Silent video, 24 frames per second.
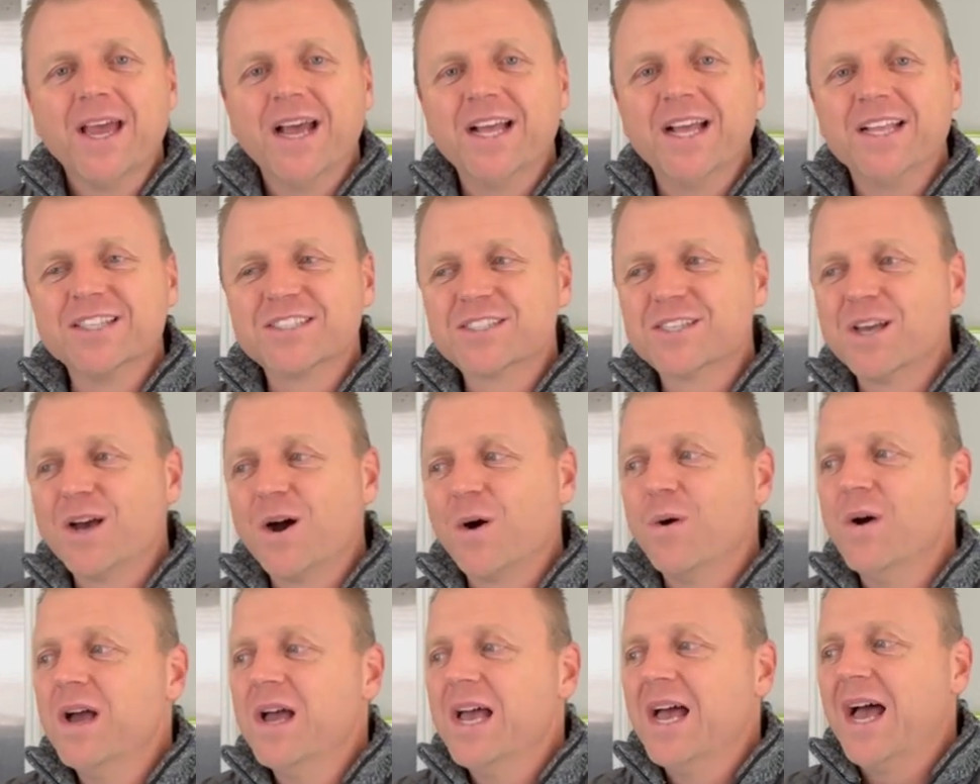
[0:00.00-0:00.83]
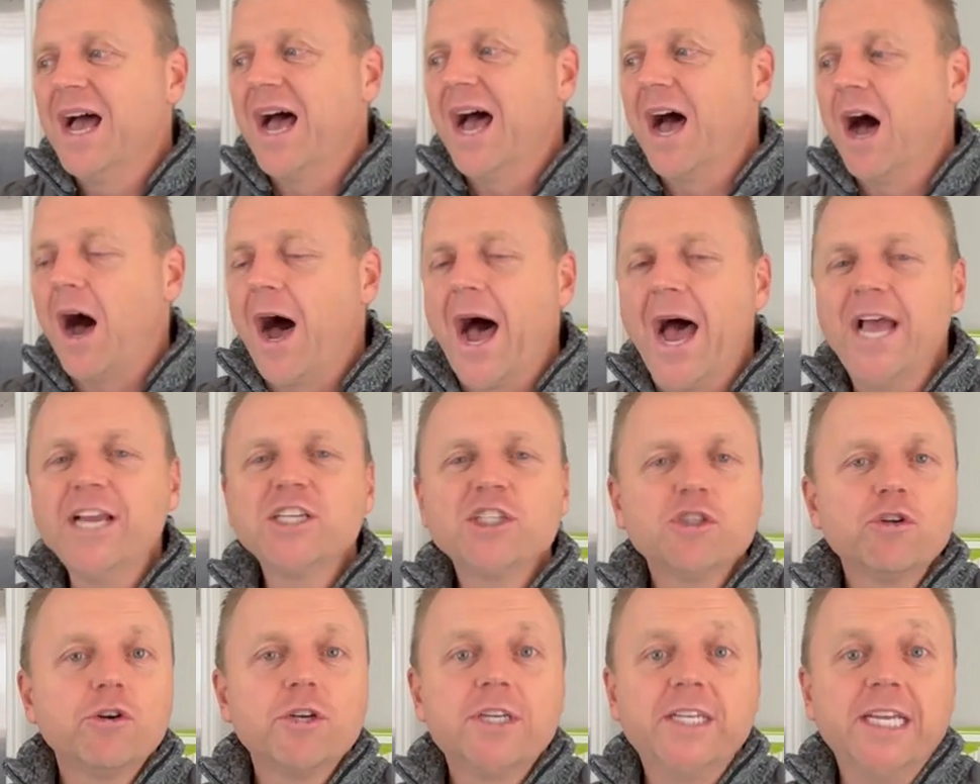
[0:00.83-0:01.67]
And so I
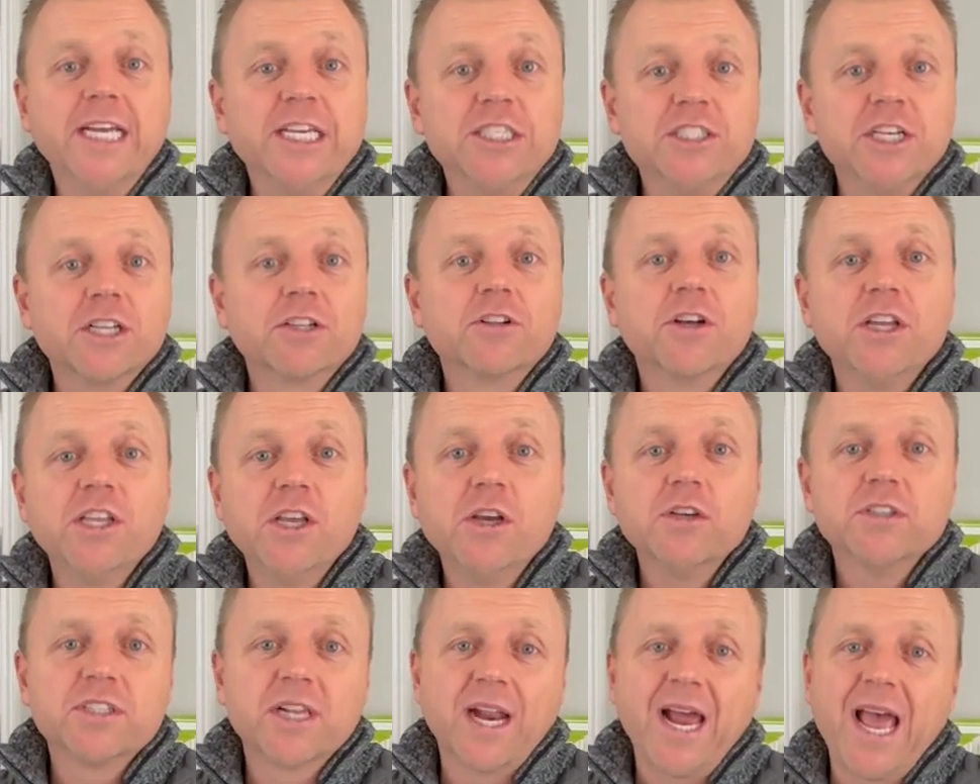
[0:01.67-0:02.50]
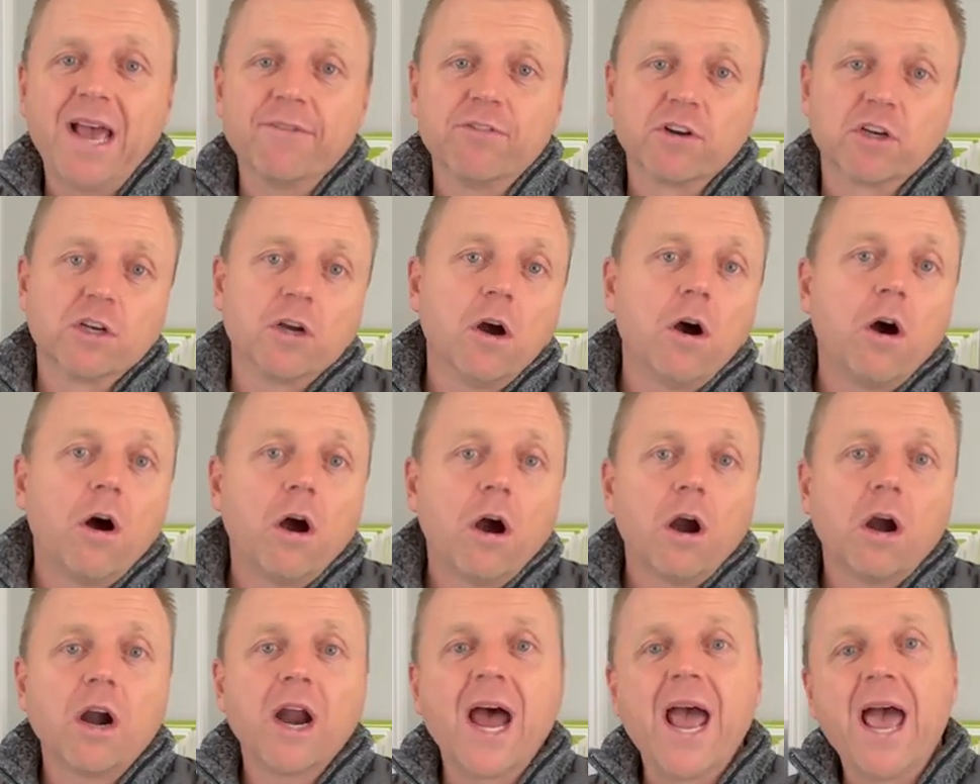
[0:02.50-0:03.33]
strategically use it. I have a
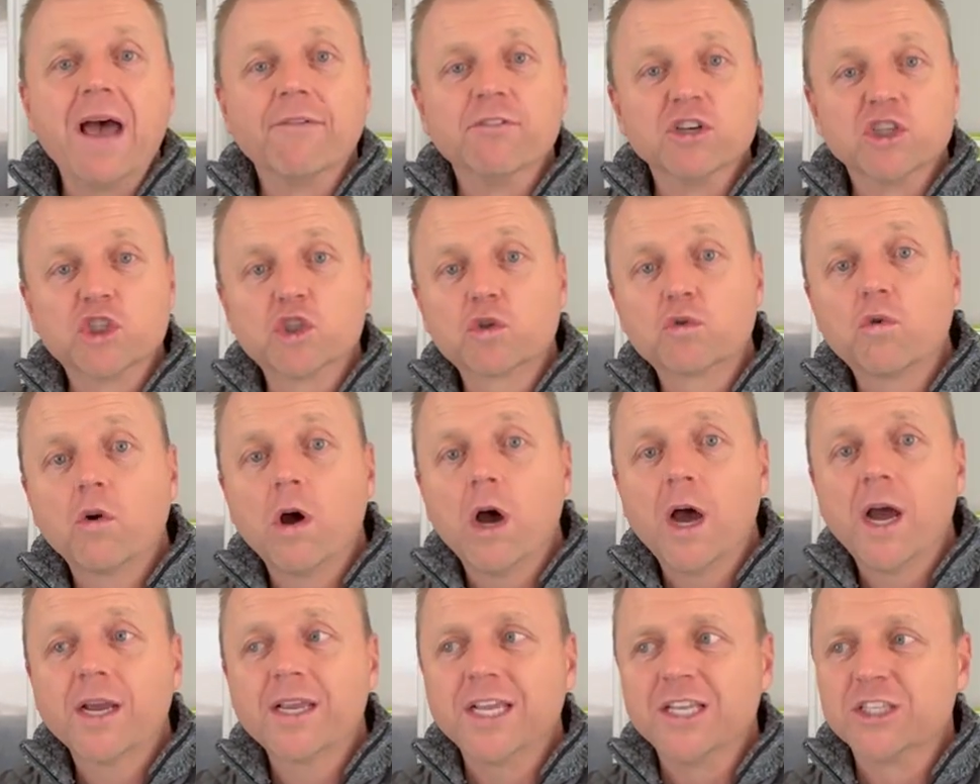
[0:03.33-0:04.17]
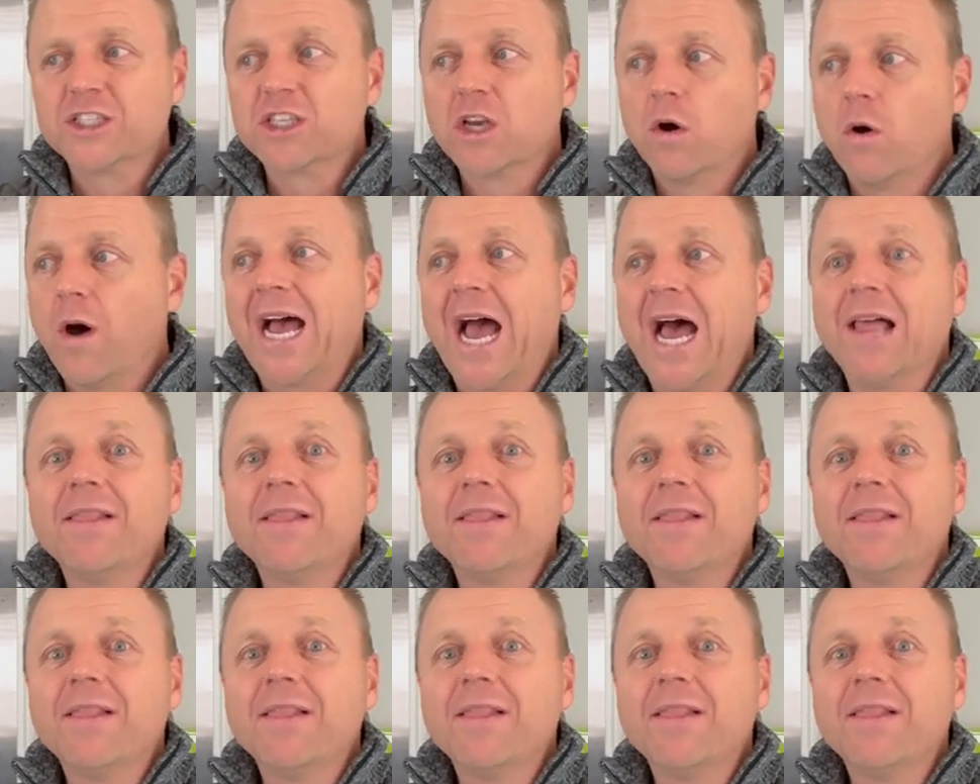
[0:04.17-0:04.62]
car, I have a truck, and so I